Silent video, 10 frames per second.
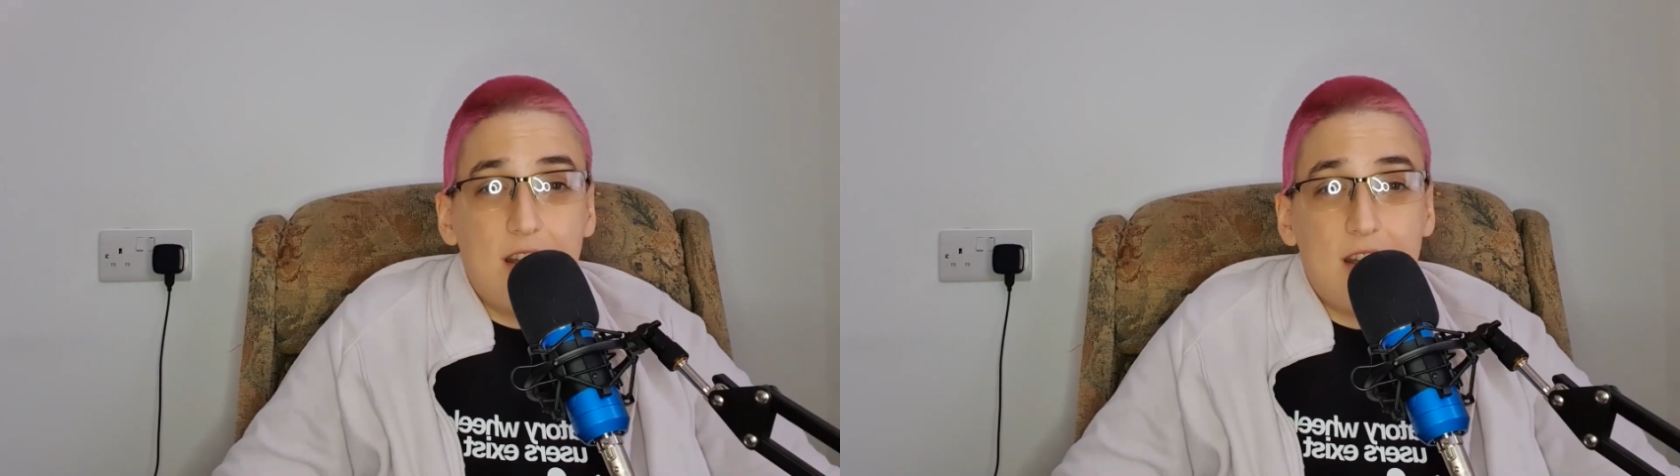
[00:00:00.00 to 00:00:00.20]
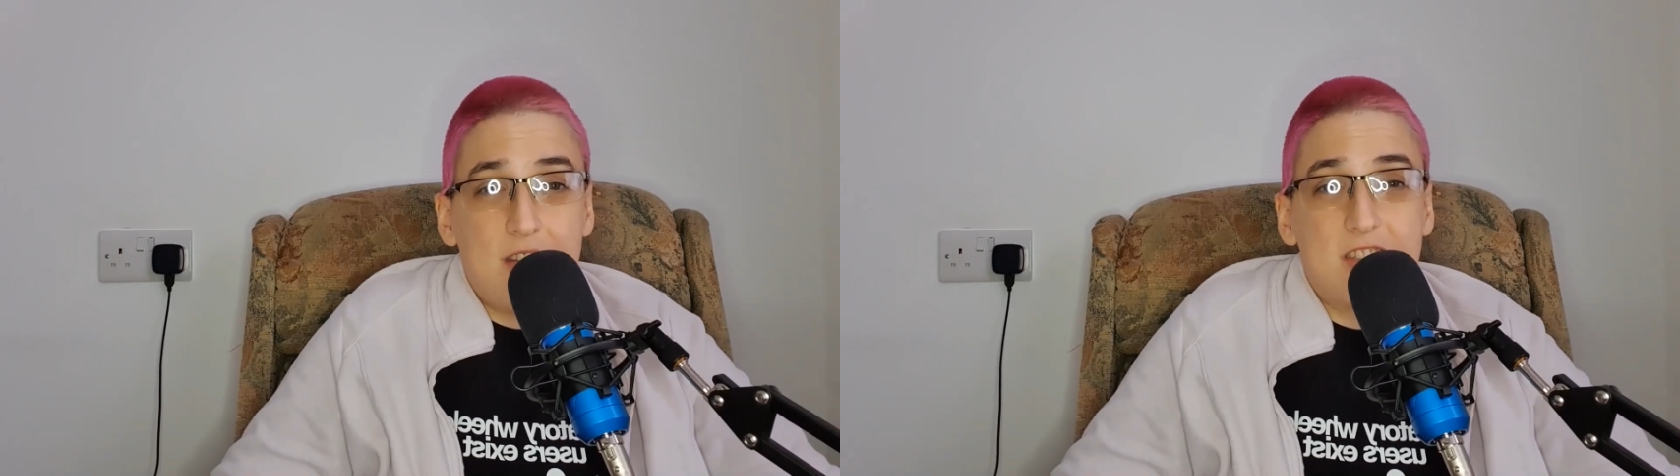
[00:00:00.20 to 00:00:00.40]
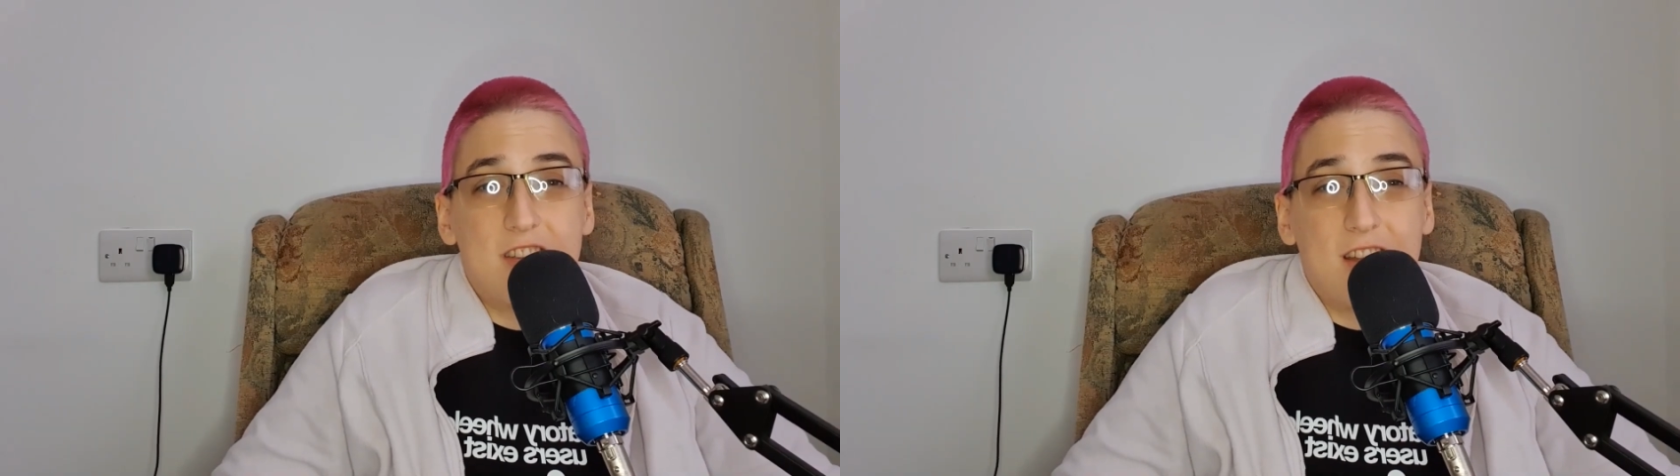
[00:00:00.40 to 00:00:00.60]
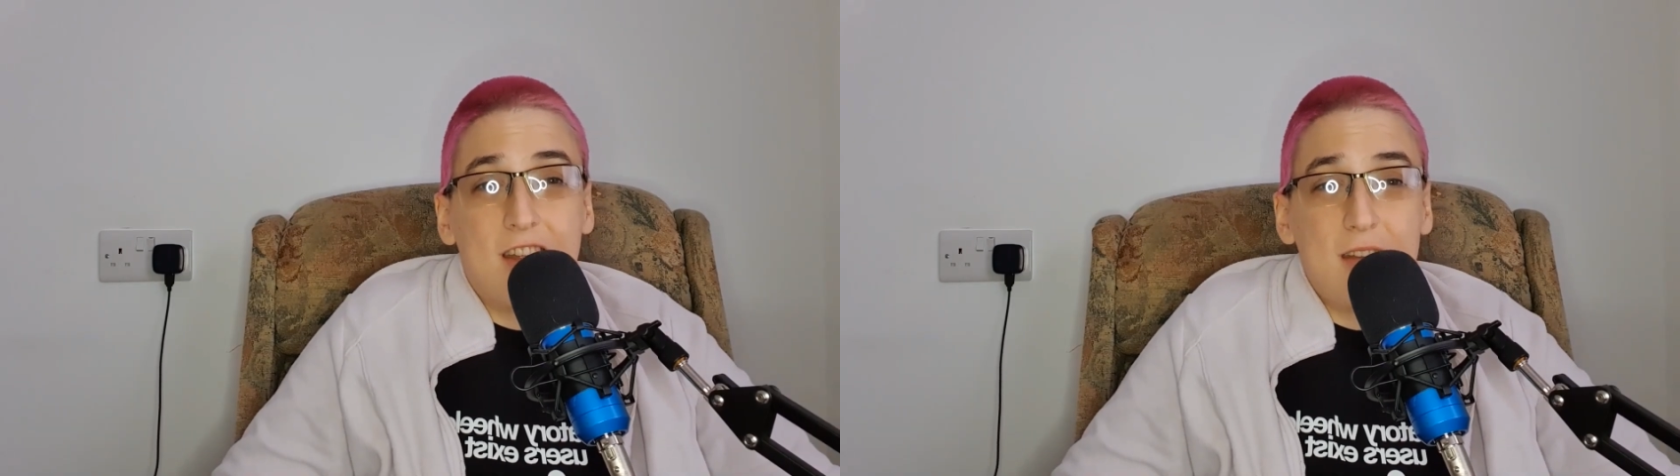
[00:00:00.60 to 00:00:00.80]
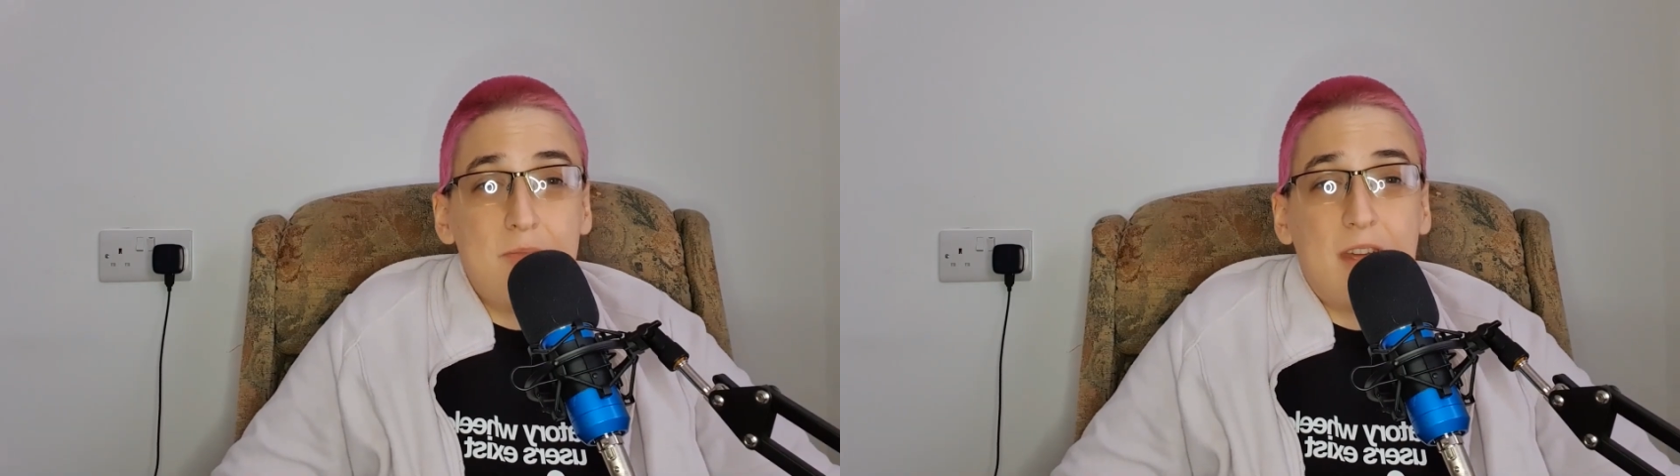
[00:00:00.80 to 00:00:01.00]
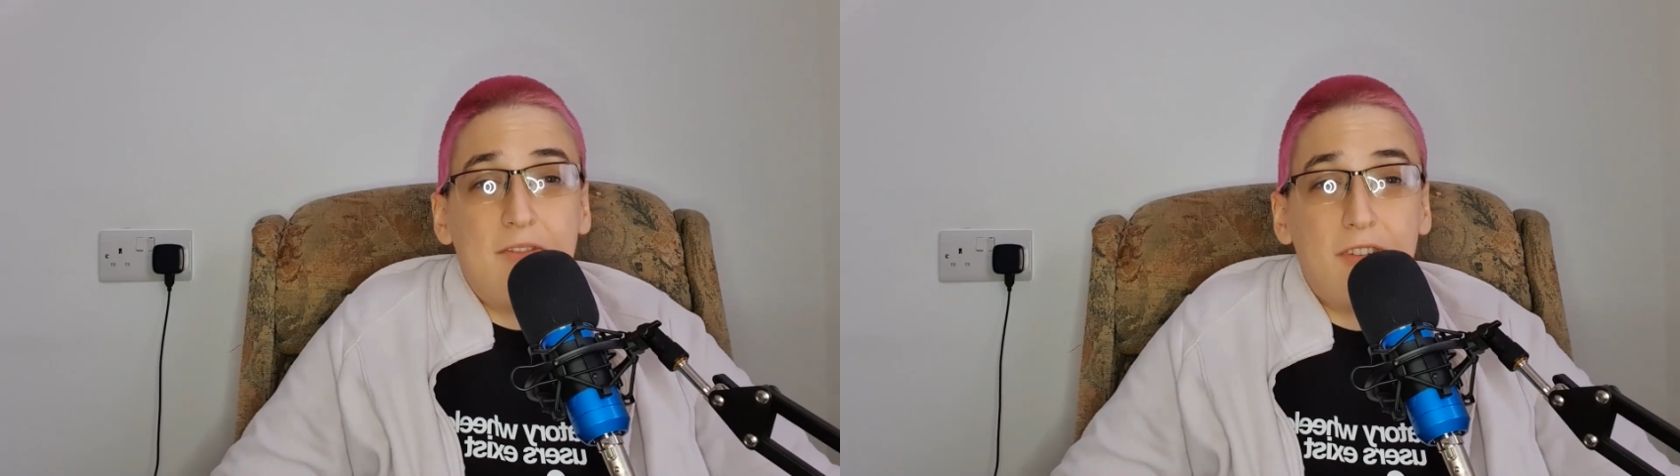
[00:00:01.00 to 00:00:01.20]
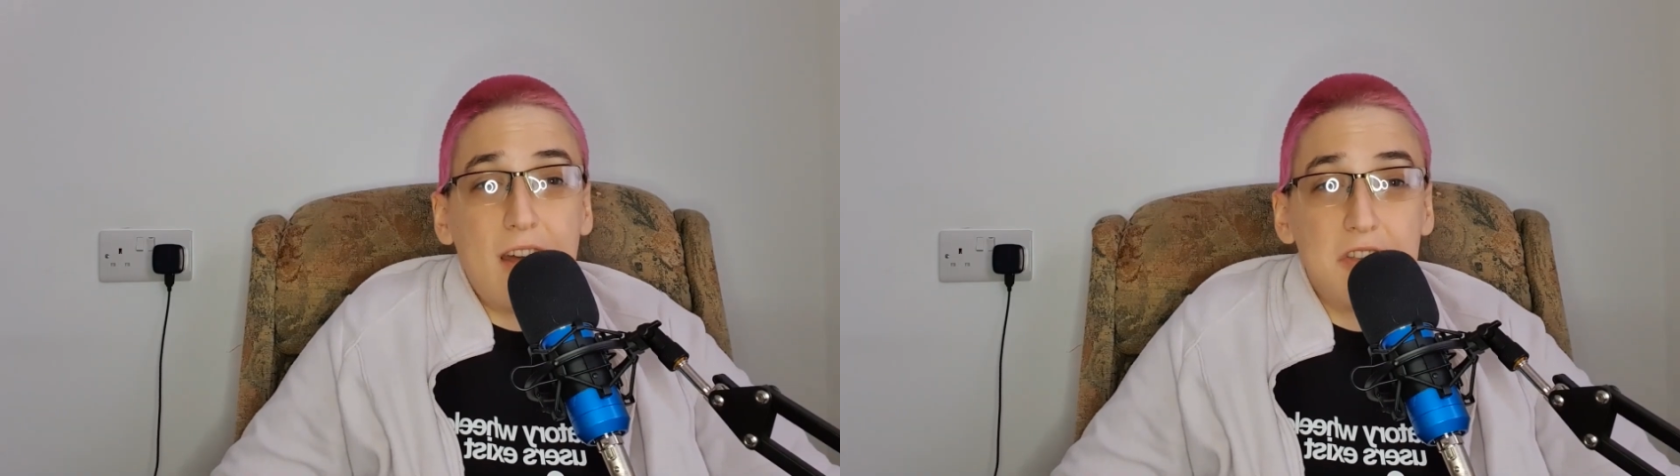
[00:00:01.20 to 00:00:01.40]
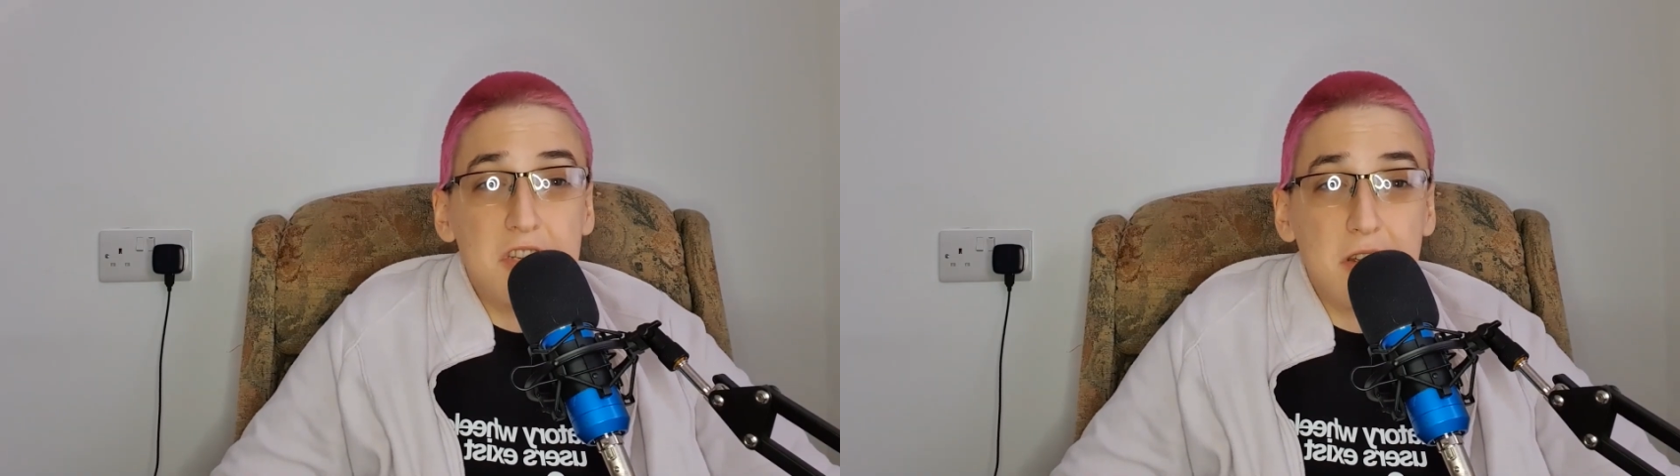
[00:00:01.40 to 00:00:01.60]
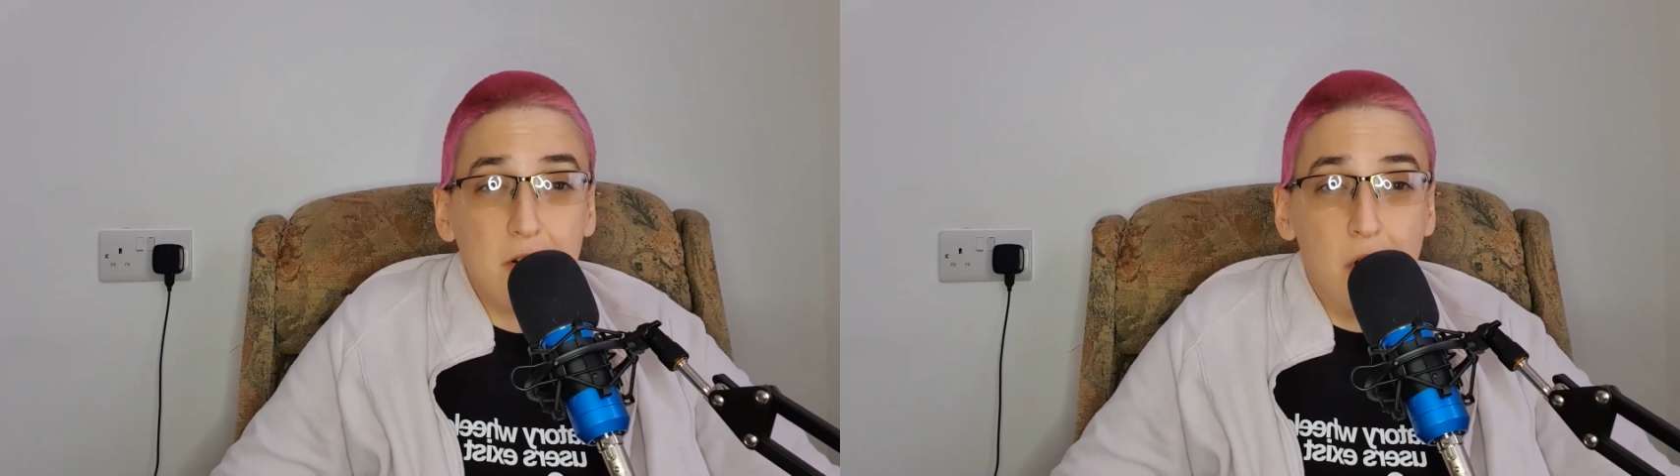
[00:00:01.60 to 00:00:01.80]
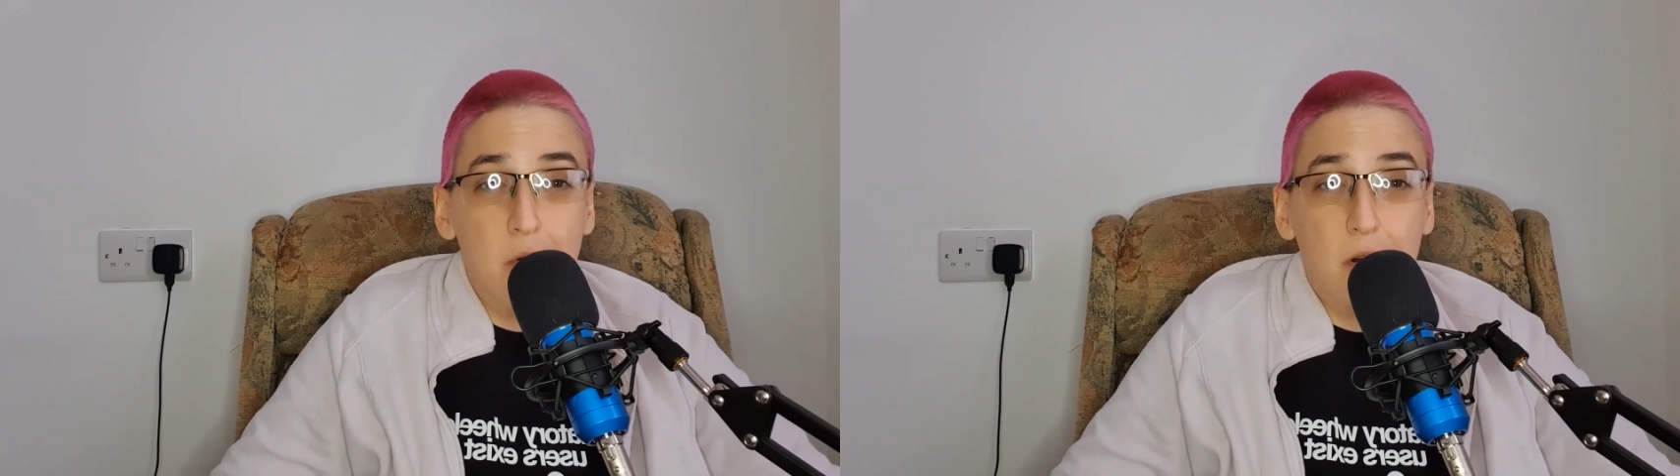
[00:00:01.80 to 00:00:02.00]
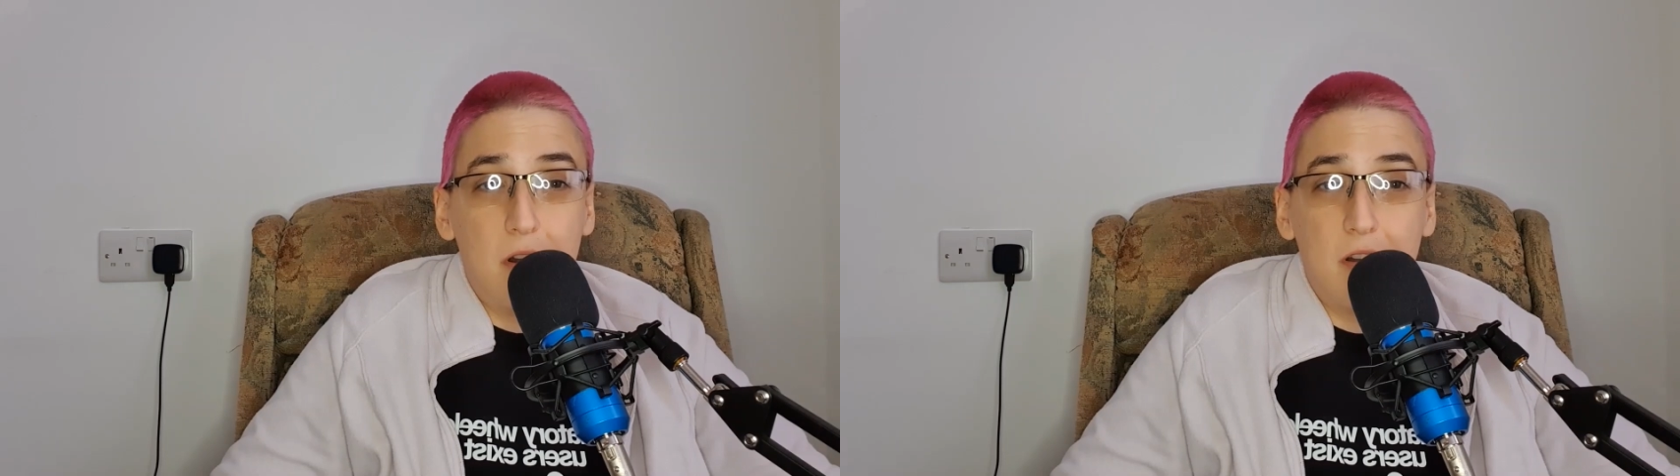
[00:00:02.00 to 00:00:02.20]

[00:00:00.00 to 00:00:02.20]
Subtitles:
it's still at a big fat zero.